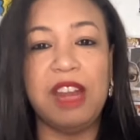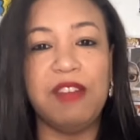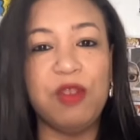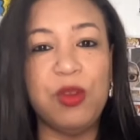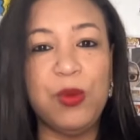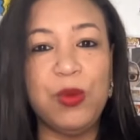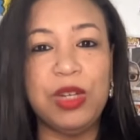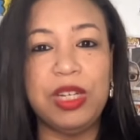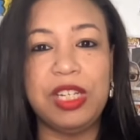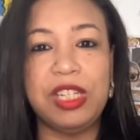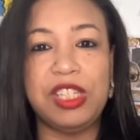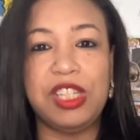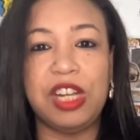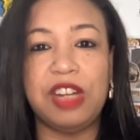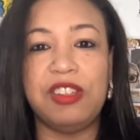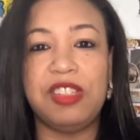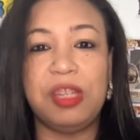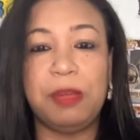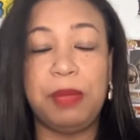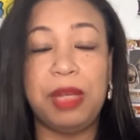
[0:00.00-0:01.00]
Everyone
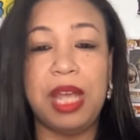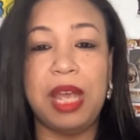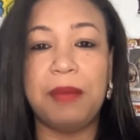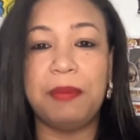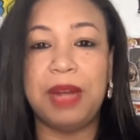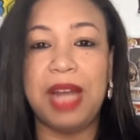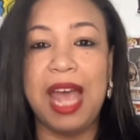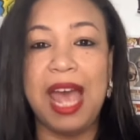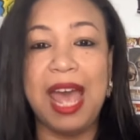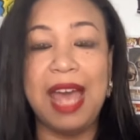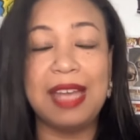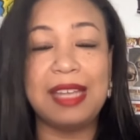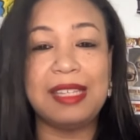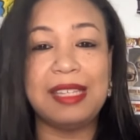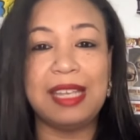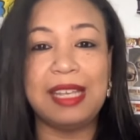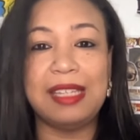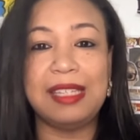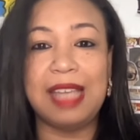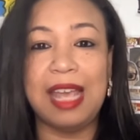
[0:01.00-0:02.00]
deserves to be able to
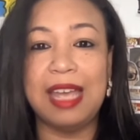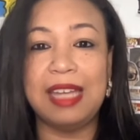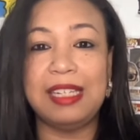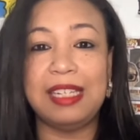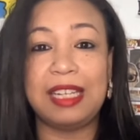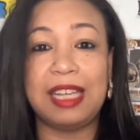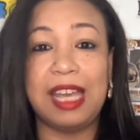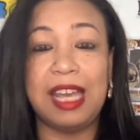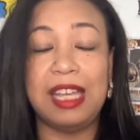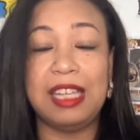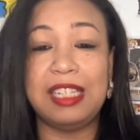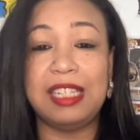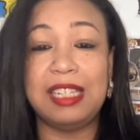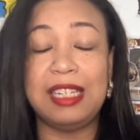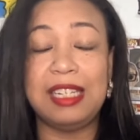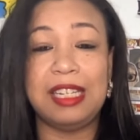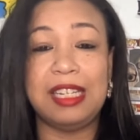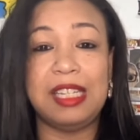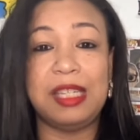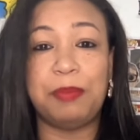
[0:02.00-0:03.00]
access
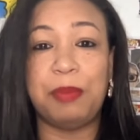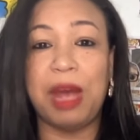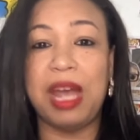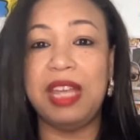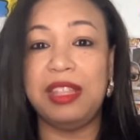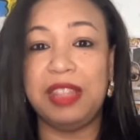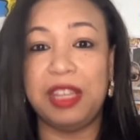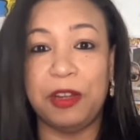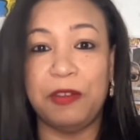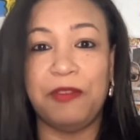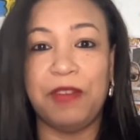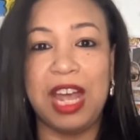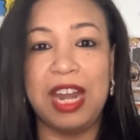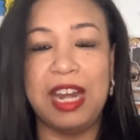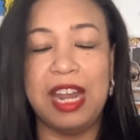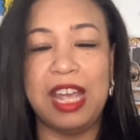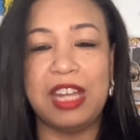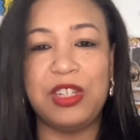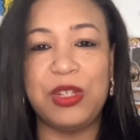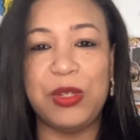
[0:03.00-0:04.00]
education despite their
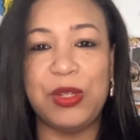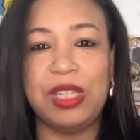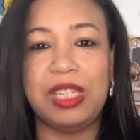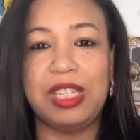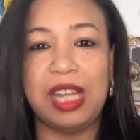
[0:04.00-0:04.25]
financial